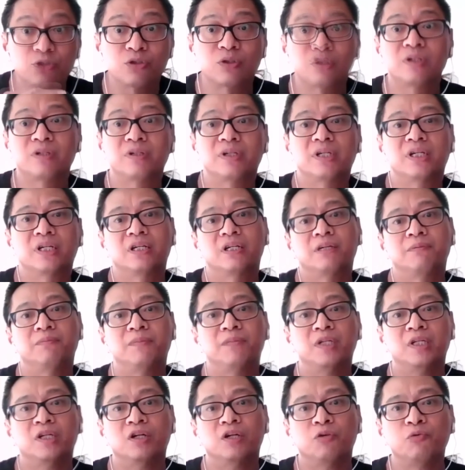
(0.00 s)

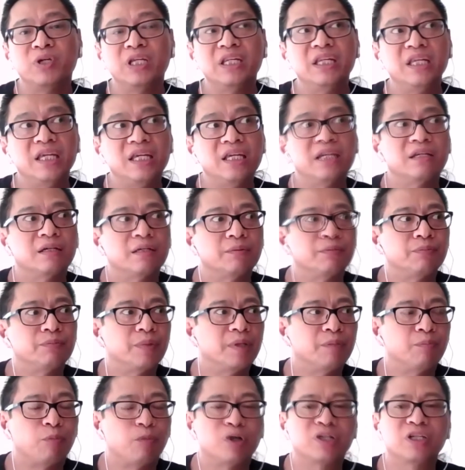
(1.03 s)
So we need a
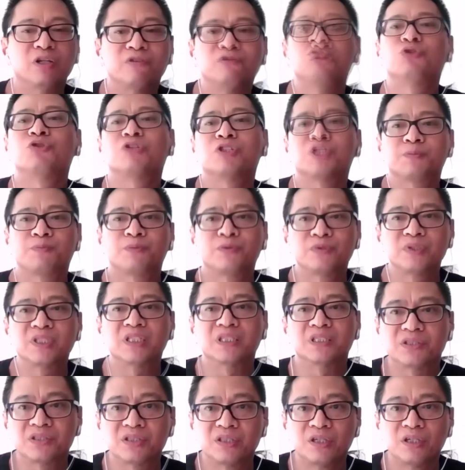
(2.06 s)
body of
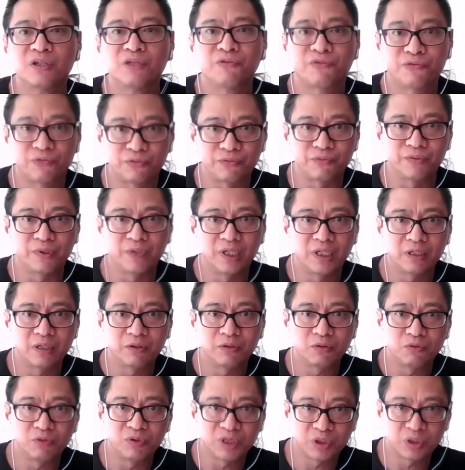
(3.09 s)
jurisprudence
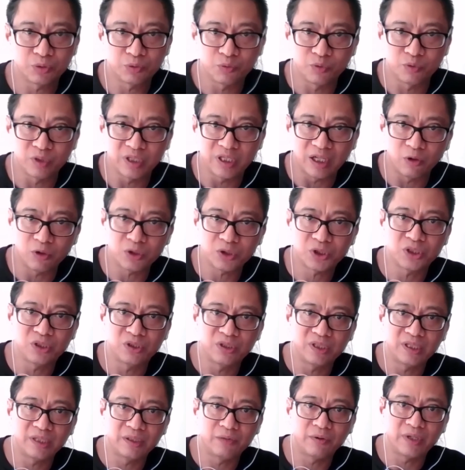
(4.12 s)
which will
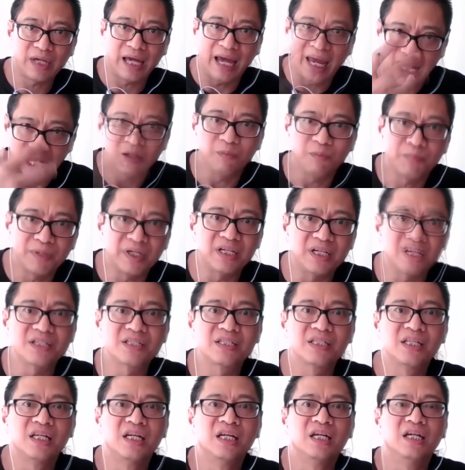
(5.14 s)
actually help
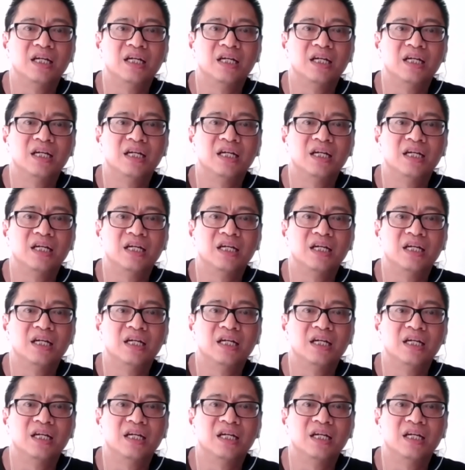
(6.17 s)
us